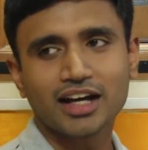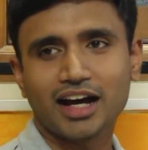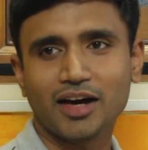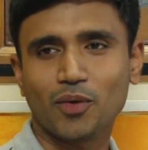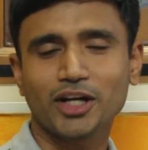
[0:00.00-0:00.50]

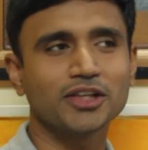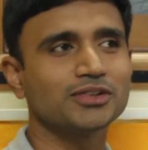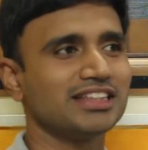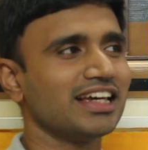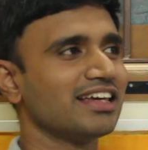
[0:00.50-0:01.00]
What do
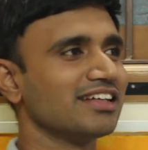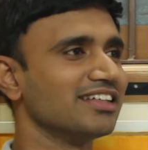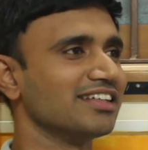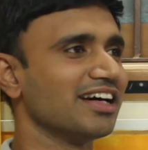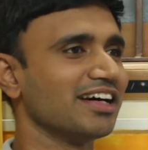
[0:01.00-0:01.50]
you say
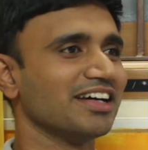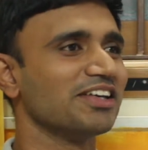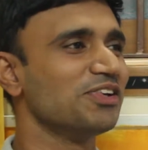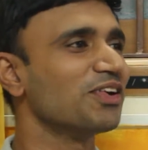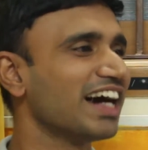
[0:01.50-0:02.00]
here?
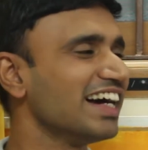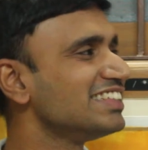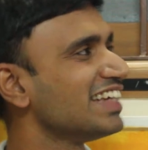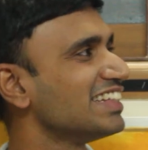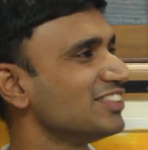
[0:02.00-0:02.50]
You
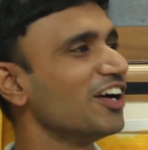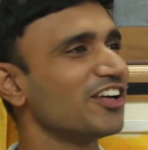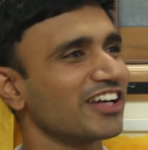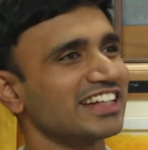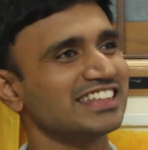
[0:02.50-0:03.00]
can't say it's not
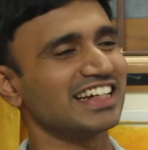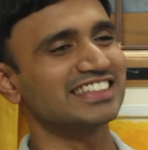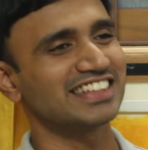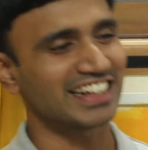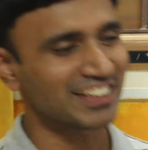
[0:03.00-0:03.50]
rocket
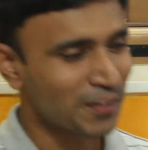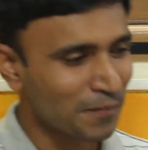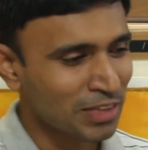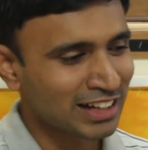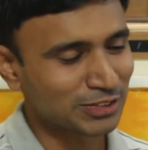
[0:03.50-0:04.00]
science, right?
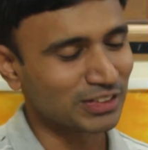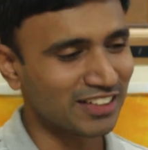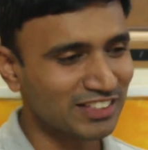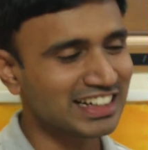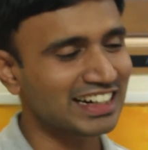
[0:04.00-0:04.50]
So
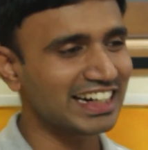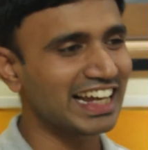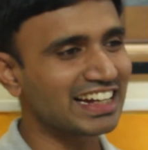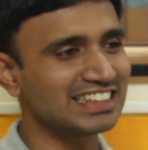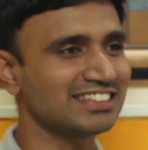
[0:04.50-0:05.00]
then we started
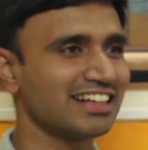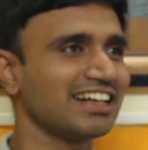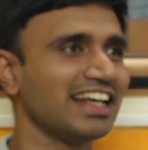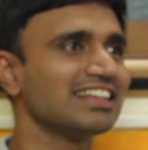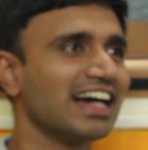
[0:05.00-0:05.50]

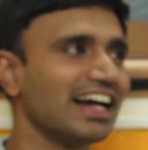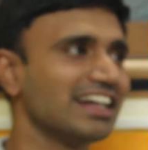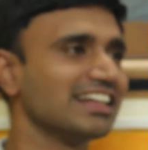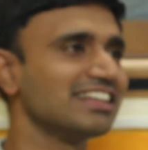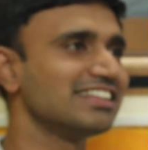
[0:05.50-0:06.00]
deconstructing
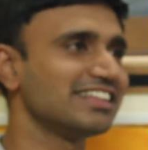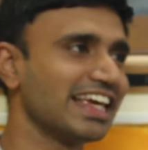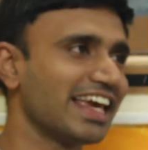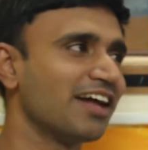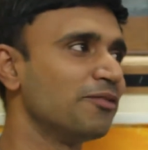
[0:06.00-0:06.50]
that and
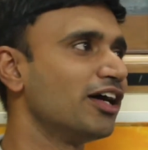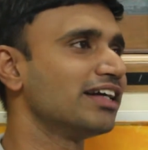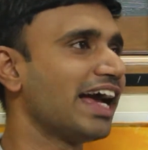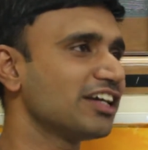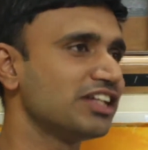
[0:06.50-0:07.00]
thinking
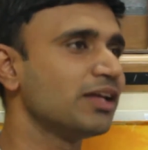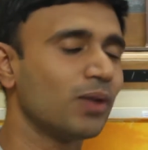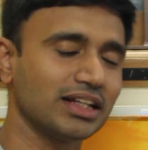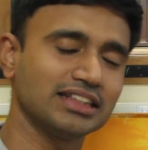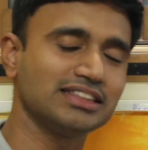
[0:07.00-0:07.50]
about actually
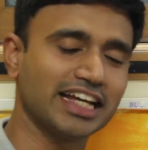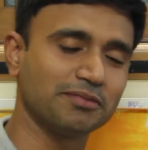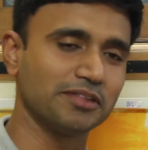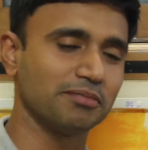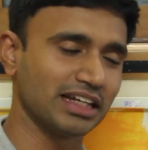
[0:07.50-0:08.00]
what that
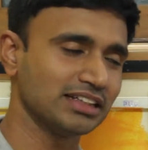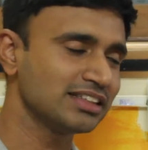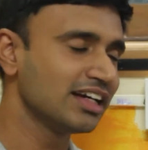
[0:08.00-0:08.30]
statement means.